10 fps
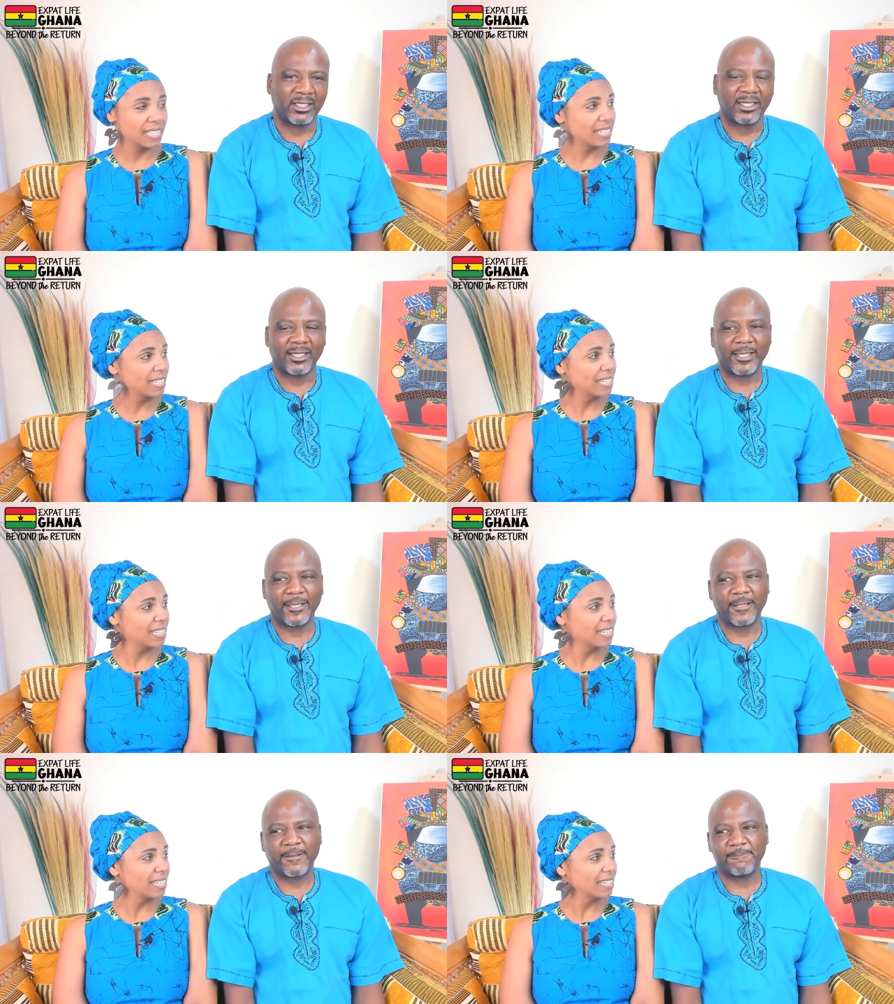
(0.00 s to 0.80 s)

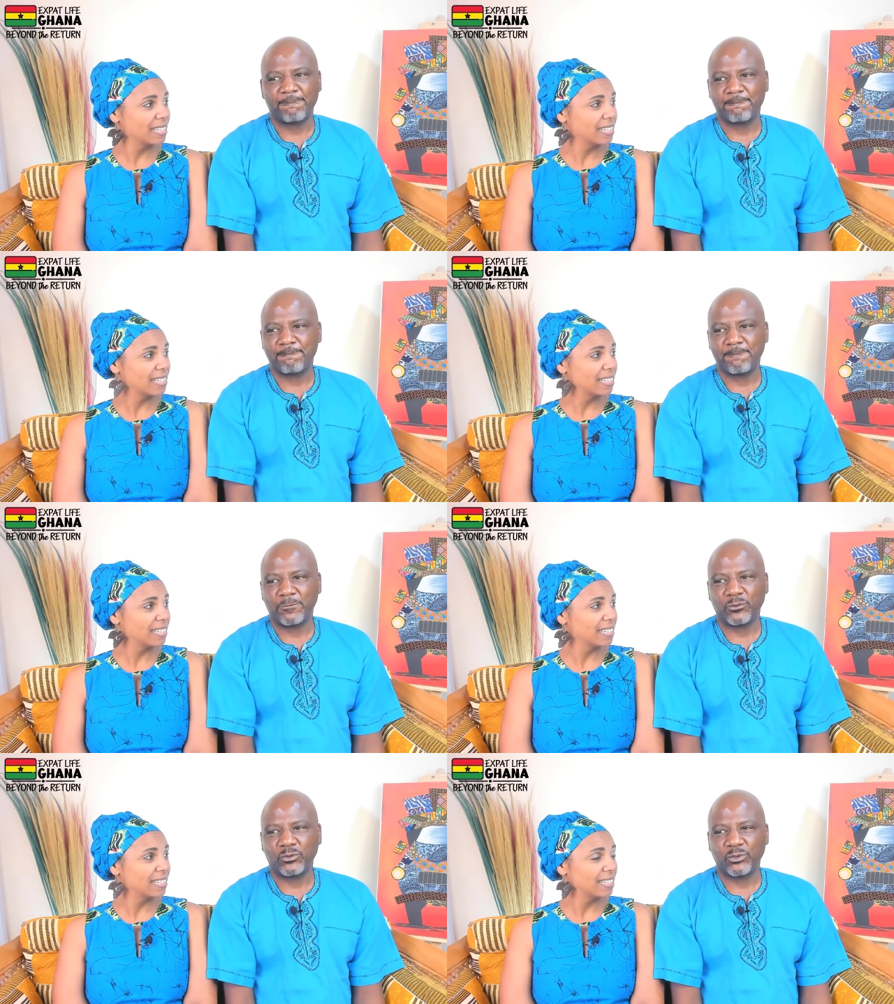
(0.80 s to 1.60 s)
Speaker 1: Um,
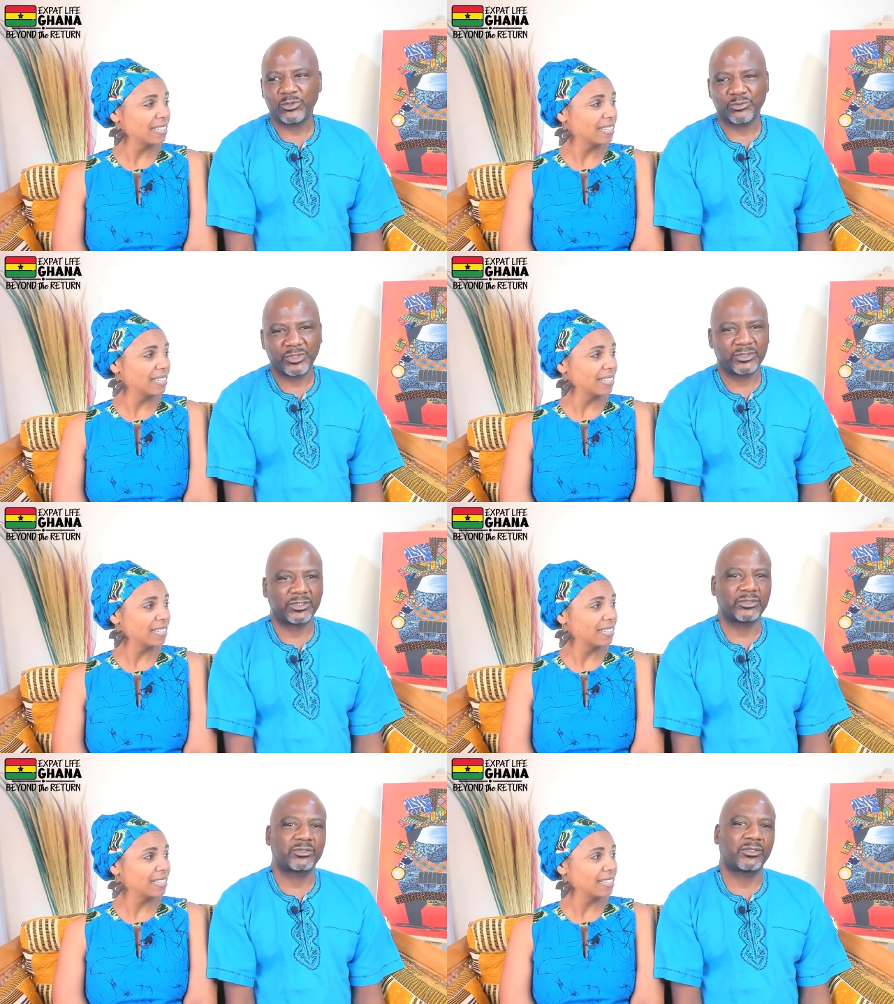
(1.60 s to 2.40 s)
do your research
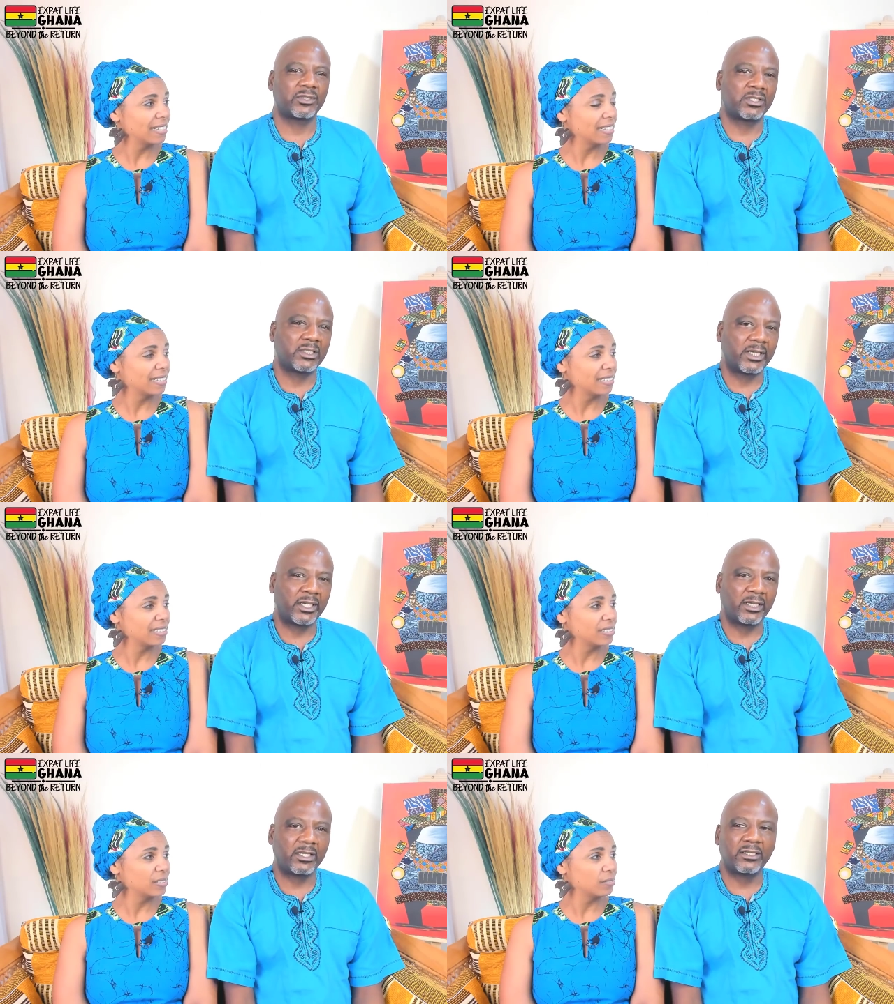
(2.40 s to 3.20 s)
on the
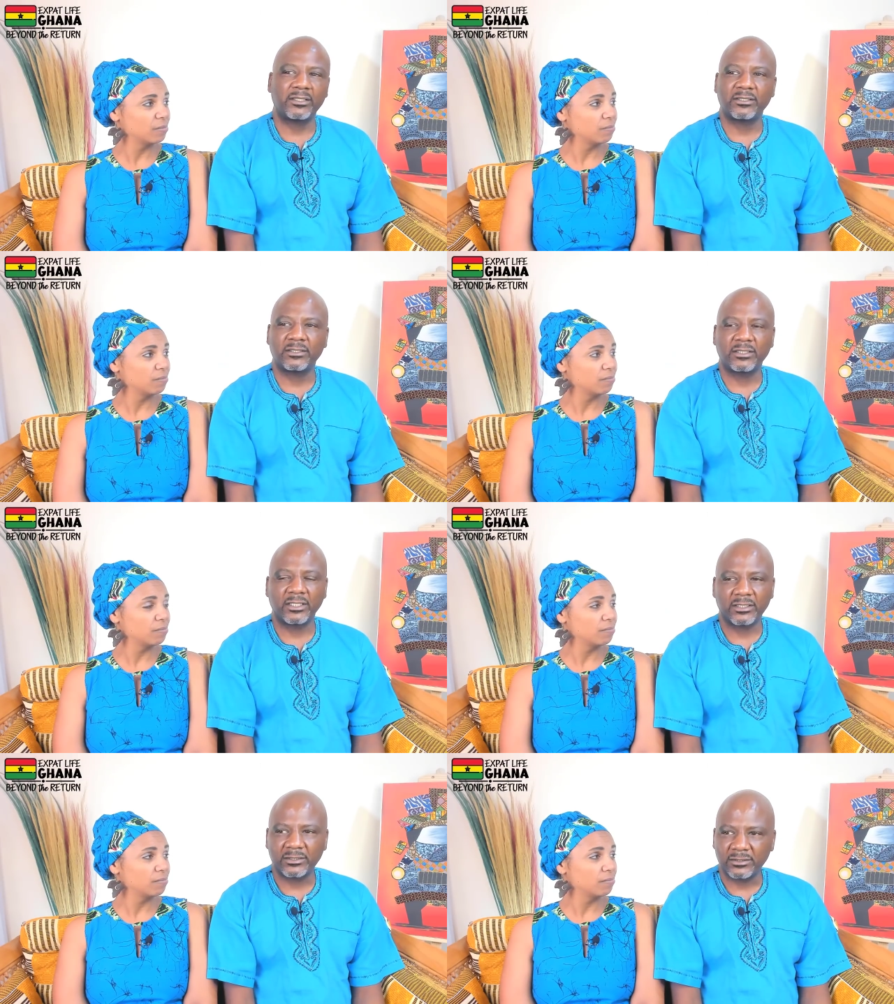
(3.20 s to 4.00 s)
land, get a
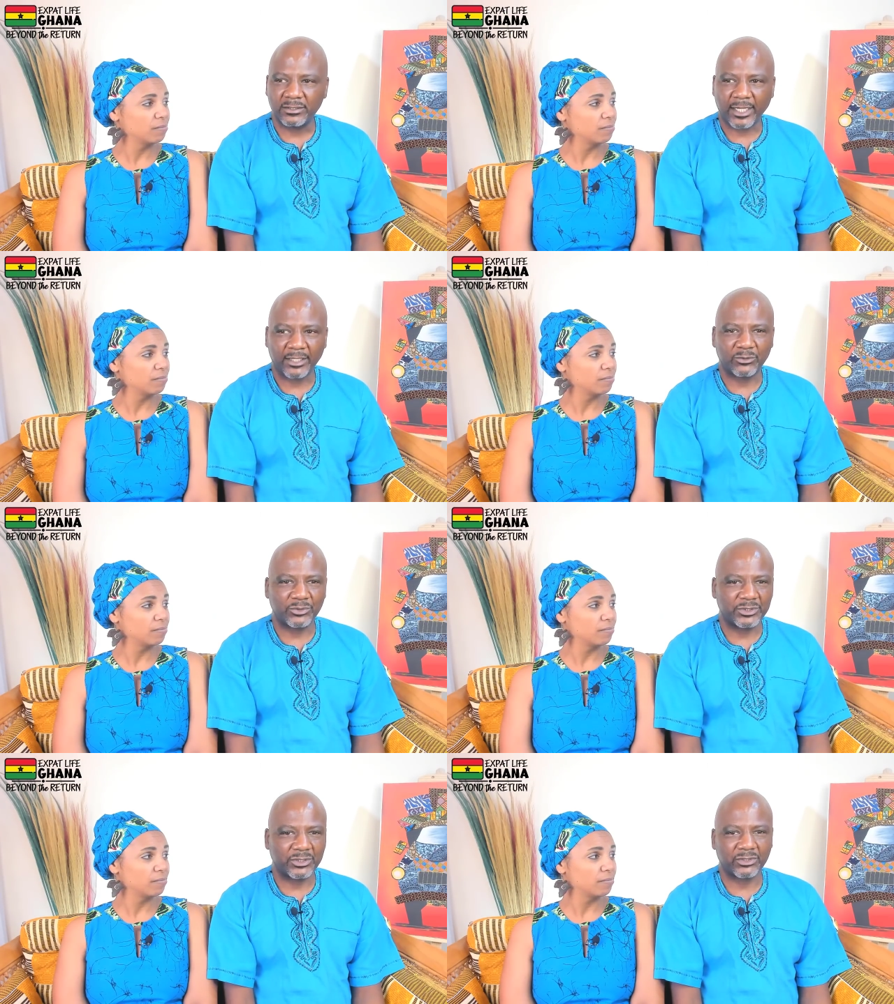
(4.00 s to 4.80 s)
title
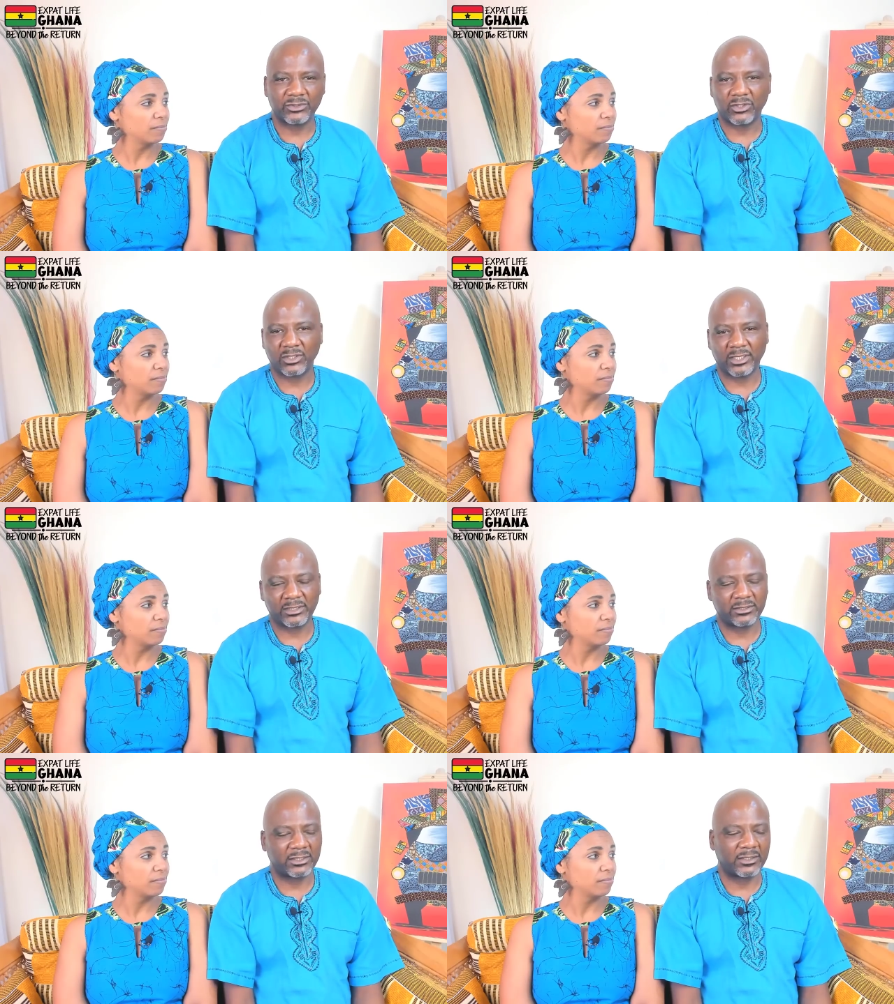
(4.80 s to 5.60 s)
research, all that
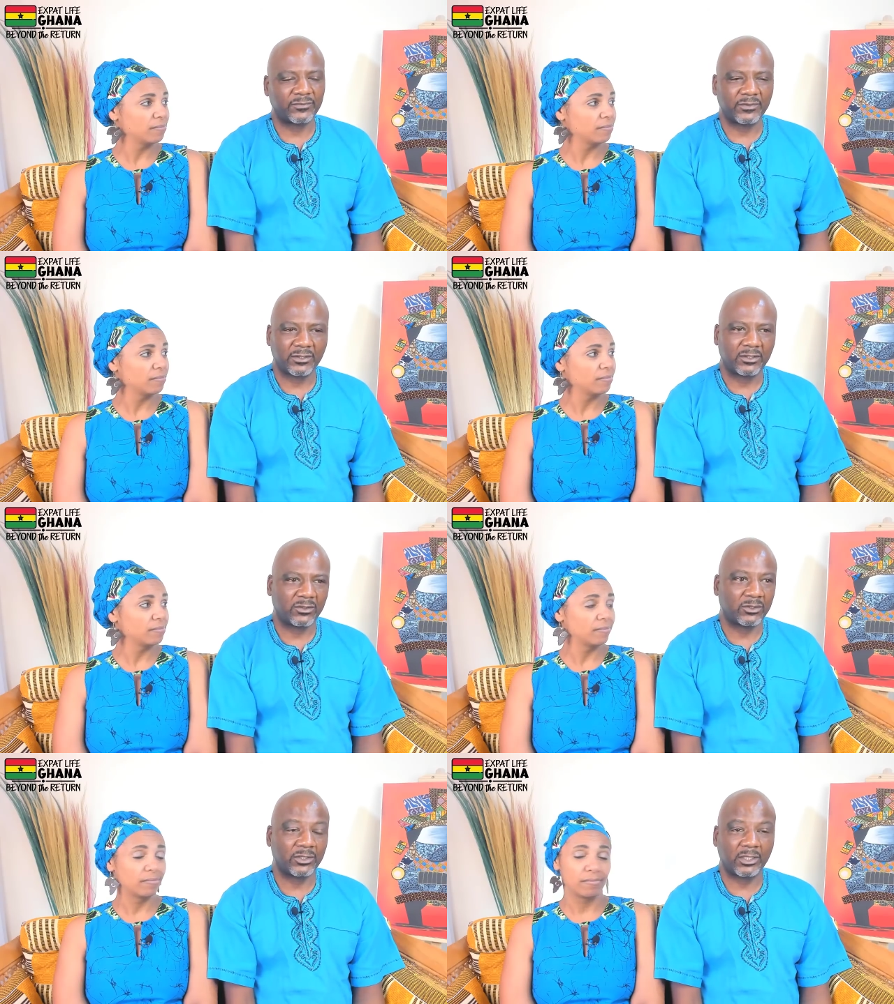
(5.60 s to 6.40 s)
stuff on
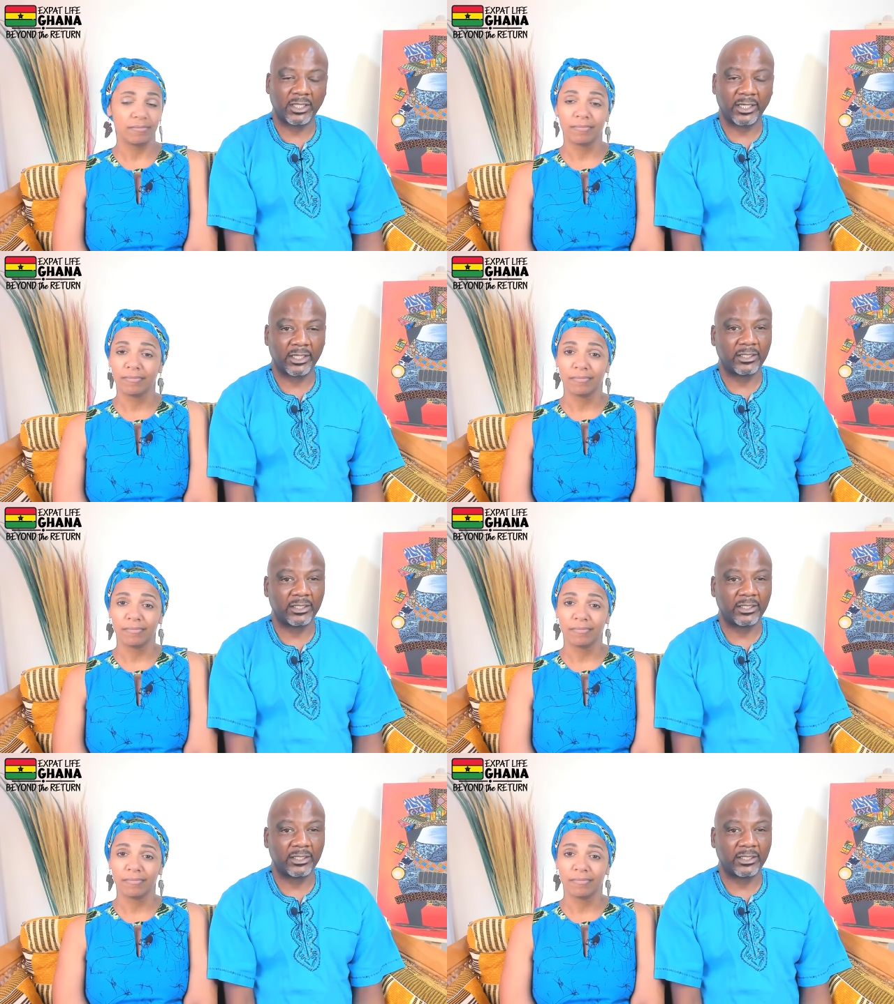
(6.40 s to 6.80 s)
the land.